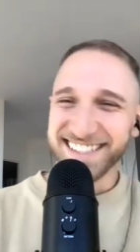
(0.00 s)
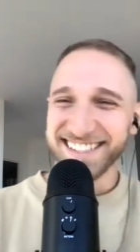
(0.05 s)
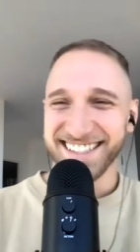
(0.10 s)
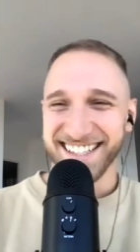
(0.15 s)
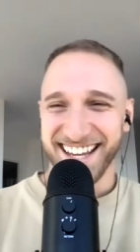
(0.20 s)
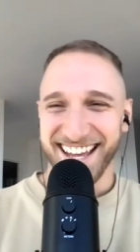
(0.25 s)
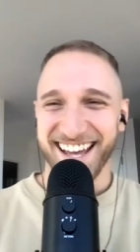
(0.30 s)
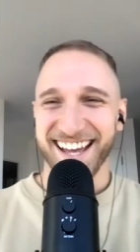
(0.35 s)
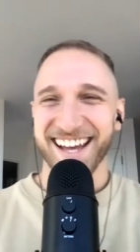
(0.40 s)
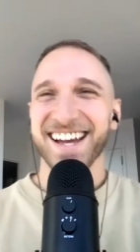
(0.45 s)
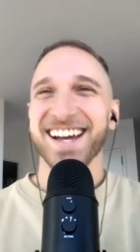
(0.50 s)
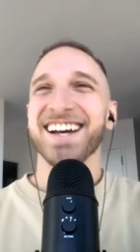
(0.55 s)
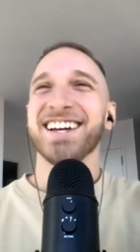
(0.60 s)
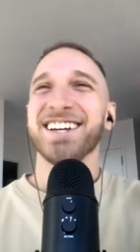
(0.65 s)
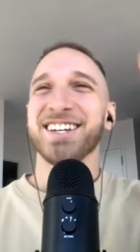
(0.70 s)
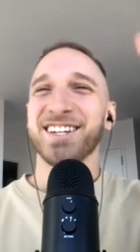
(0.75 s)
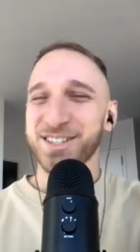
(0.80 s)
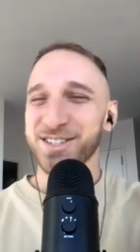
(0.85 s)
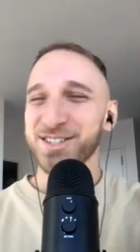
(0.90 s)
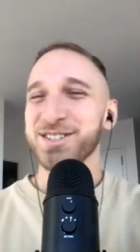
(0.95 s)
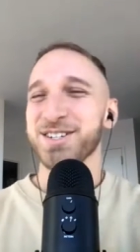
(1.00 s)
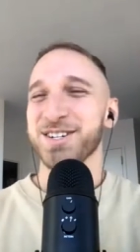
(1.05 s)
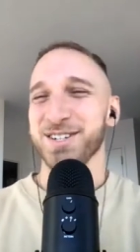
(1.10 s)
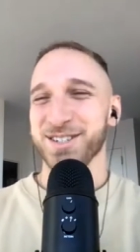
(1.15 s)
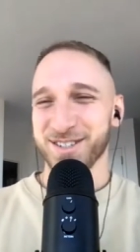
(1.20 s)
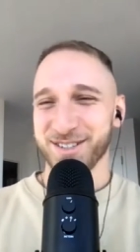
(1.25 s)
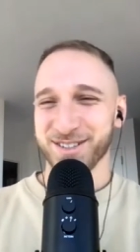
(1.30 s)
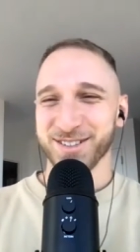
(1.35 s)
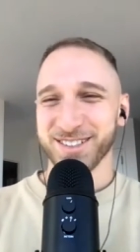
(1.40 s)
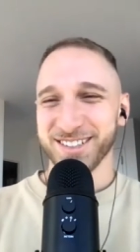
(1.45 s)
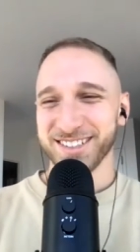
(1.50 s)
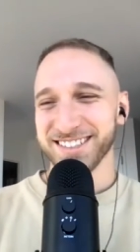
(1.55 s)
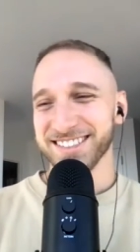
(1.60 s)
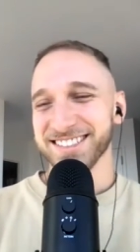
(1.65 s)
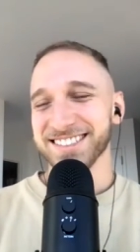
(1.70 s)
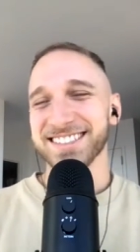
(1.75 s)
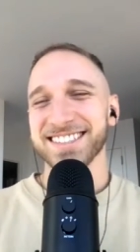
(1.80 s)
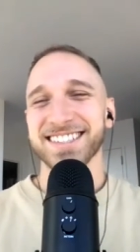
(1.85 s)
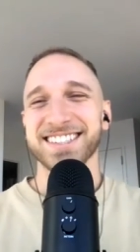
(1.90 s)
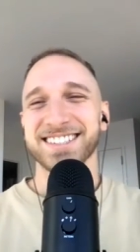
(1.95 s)
Reset. Hugo
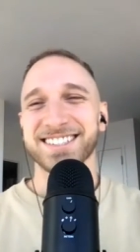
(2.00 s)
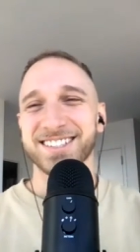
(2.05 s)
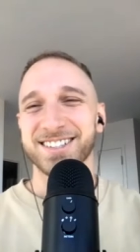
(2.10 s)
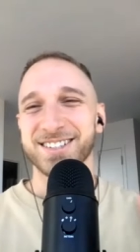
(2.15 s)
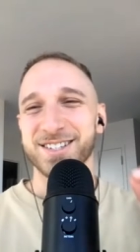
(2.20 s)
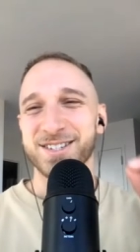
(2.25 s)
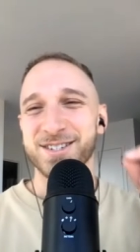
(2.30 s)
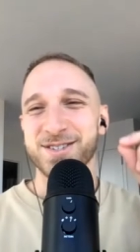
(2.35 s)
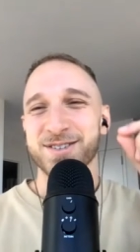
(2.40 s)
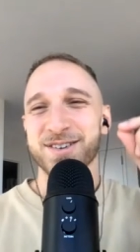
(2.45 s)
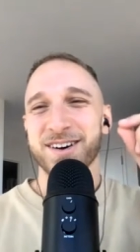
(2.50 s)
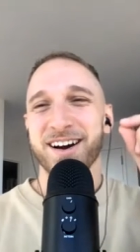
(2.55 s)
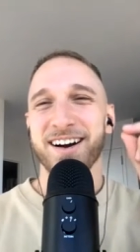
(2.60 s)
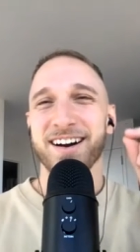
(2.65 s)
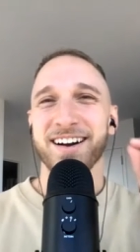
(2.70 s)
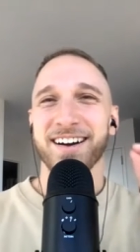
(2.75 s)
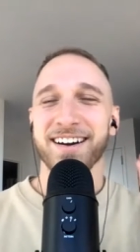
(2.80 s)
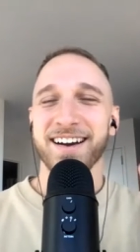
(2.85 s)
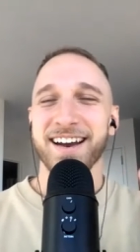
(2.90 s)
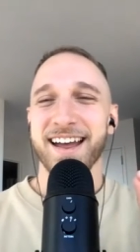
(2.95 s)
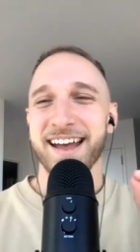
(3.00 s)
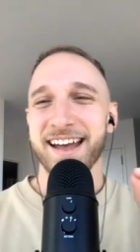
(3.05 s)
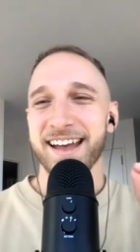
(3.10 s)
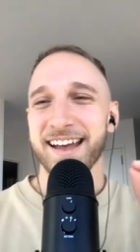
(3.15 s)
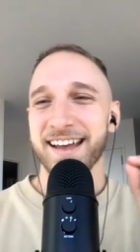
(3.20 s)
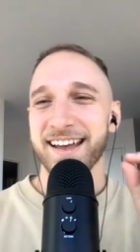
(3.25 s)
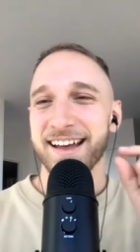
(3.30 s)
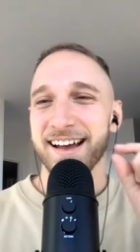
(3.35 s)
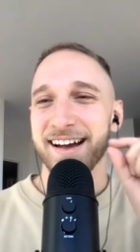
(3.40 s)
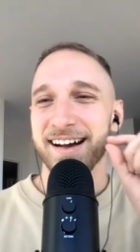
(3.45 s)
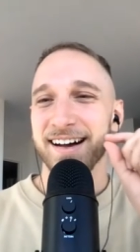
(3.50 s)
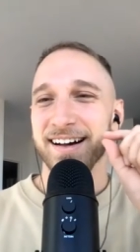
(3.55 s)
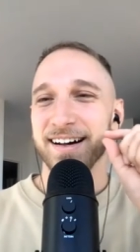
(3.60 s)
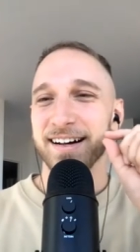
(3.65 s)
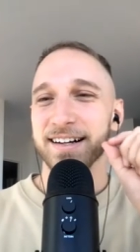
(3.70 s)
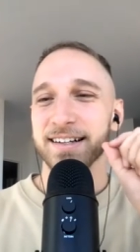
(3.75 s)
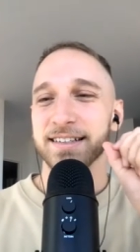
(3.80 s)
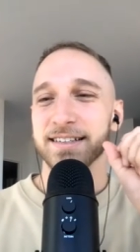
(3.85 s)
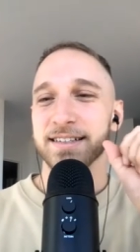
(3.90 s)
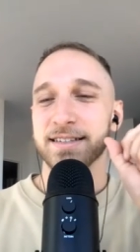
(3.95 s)
Cruz. So you are
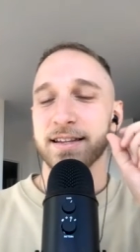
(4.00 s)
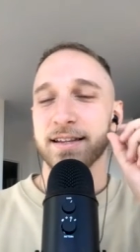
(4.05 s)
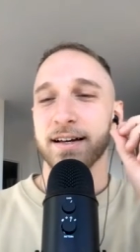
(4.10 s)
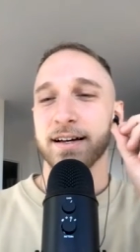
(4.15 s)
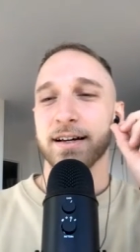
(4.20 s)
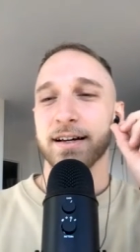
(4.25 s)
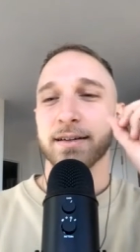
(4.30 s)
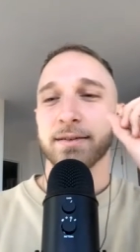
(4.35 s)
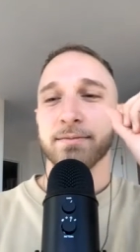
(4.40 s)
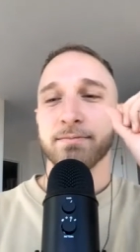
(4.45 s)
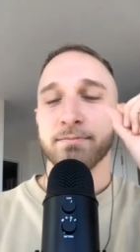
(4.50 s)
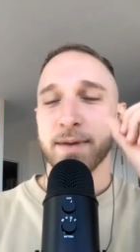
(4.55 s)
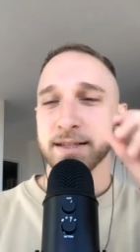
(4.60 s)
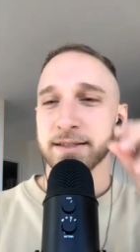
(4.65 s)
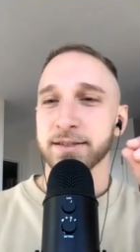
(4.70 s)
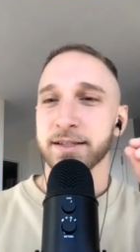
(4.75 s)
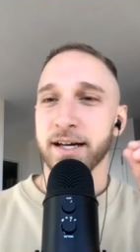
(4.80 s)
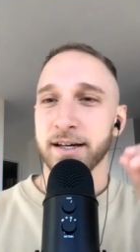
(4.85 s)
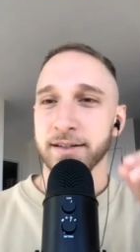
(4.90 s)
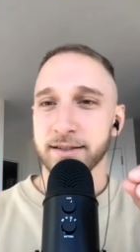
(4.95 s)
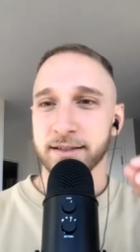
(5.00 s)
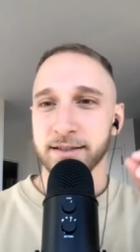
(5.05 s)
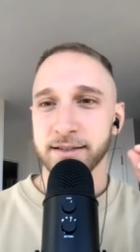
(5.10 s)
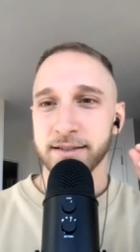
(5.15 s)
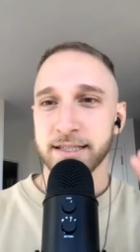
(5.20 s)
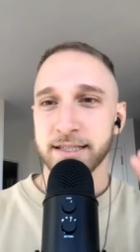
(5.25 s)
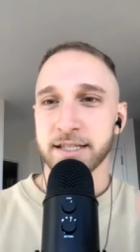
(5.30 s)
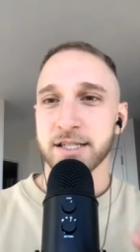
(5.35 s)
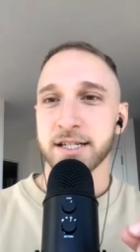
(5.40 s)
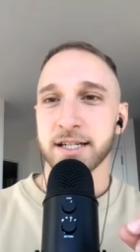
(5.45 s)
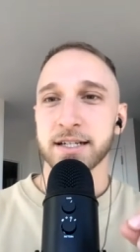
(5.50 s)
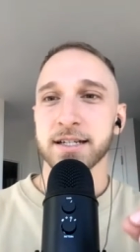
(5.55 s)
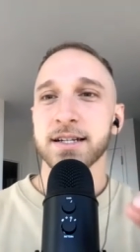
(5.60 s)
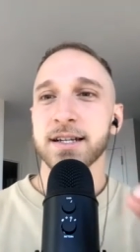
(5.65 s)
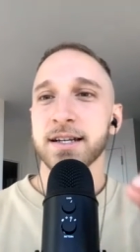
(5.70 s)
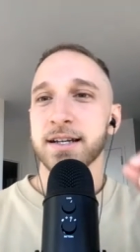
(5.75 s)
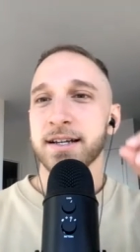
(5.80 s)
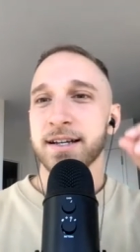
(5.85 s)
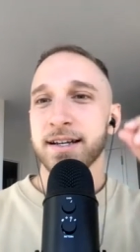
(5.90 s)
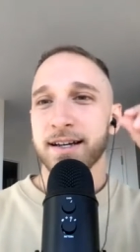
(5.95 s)
a mental health clinician,
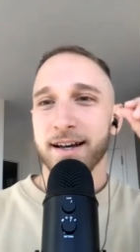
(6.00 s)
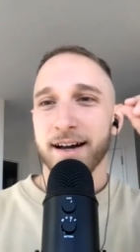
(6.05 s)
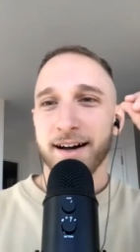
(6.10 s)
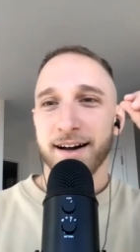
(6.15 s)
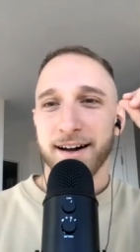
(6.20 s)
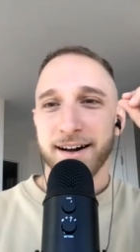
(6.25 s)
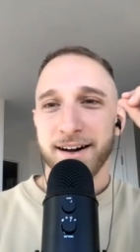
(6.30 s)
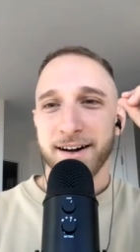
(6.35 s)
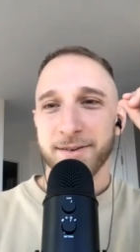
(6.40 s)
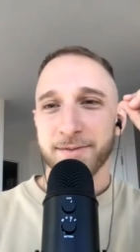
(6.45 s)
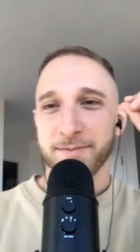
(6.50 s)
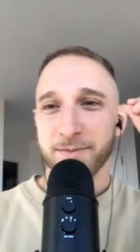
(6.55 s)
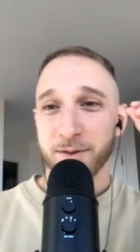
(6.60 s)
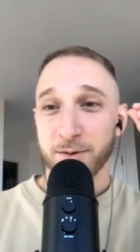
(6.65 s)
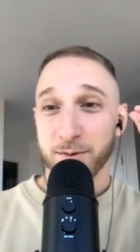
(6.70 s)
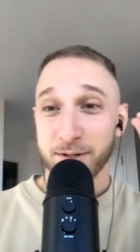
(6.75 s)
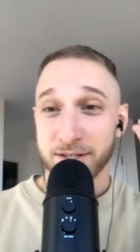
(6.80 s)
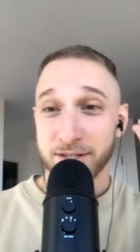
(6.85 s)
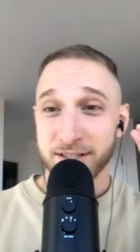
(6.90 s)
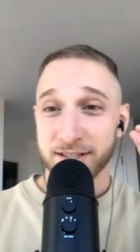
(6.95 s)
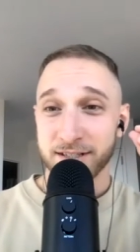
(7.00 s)
which